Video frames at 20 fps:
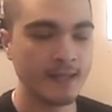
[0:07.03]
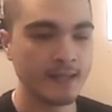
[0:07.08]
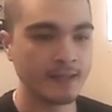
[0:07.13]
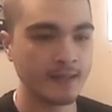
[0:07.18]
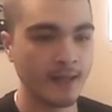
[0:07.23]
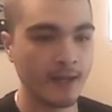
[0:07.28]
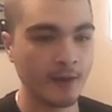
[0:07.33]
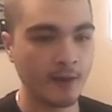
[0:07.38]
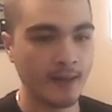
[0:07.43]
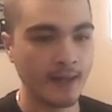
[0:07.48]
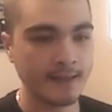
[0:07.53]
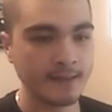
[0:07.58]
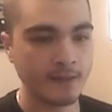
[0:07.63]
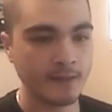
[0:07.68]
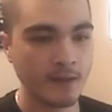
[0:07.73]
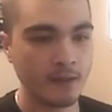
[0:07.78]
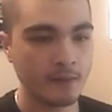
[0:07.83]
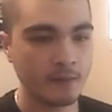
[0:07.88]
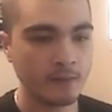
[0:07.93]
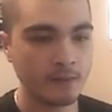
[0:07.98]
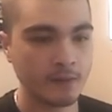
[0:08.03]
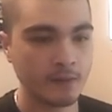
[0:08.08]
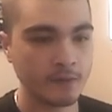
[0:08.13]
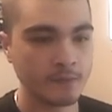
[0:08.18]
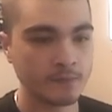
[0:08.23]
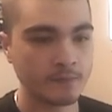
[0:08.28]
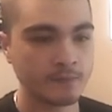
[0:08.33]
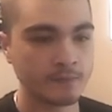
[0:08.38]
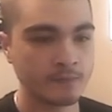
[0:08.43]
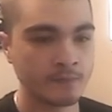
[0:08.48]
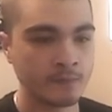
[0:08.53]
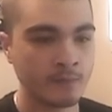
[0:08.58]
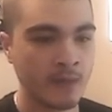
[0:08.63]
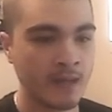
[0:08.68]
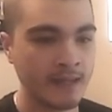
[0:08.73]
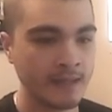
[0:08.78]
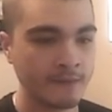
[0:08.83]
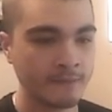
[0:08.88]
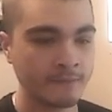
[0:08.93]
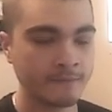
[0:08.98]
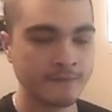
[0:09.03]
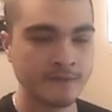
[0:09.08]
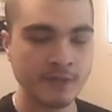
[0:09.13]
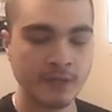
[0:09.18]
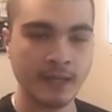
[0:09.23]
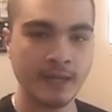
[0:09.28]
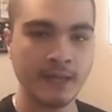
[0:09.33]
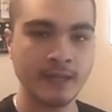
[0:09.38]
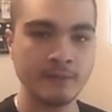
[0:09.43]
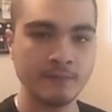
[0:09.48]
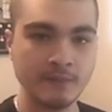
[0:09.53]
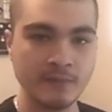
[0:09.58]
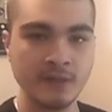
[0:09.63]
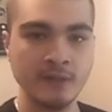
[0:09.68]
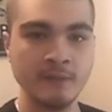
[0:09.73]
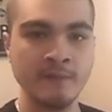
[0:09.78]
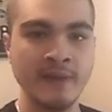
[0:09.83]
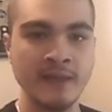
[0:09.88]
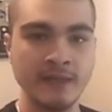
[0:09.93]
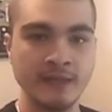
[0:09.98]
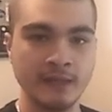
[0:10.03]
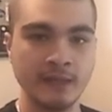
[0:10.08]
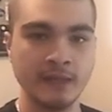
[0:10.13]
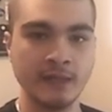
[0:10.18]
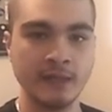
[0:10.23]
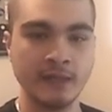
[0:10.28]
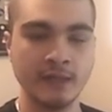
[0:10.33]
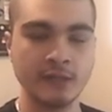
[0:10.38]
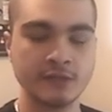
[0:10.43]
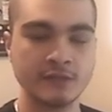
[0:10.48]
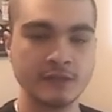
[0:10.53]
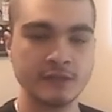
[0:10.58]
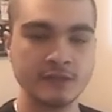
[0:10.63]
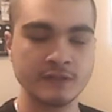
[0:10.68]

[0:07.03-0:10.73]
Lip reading: Now, I know you might have caught me making a